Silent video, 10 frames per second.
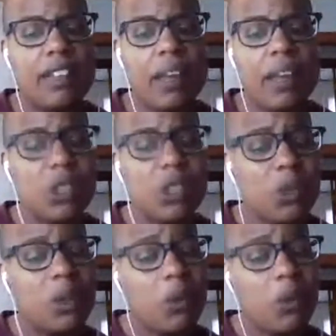that we're doing the
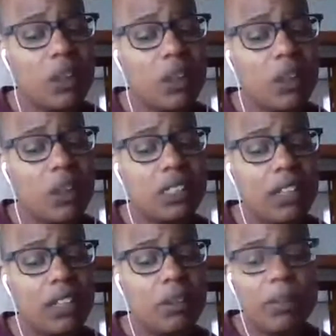work together, because
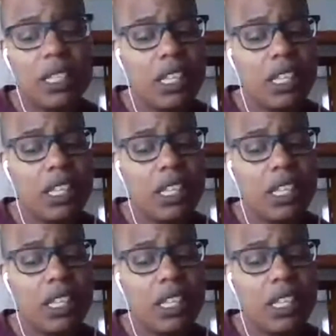otherwise